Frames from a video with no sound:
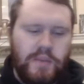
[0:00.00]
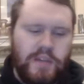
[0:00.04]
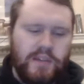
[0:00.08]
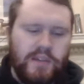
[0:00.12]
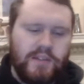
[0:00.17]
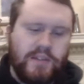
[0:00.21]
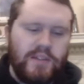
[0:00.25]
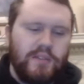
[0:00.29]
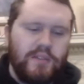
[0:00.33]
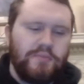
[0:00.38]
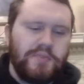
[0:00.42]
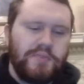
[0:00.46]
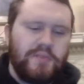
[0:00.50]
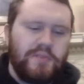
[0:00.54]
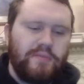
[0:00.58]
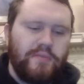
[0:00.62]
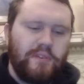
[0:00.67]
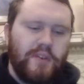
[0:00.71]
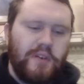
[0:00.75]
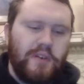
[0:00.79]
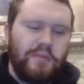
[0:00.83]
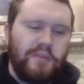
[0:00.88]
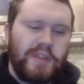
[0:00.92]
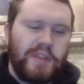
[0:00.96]
because he was
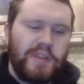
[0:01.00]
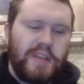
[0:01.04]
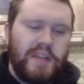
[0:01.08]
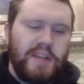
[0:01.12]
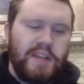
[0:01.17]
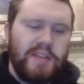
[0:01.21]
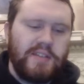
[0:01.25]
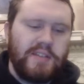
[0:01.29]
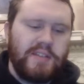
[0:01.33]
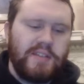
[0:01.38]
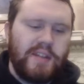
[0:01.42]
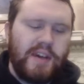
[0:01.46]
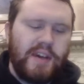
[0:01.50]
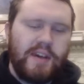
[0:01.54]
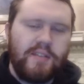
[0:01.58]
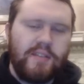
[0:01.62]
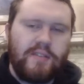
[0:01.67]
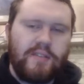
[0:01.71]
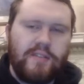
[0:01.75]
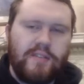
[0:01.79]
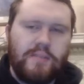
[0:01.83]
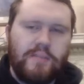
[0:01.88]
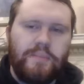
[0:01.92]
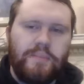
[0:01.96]
involved with Kitty's
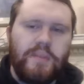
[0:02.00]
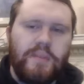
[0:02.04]
death.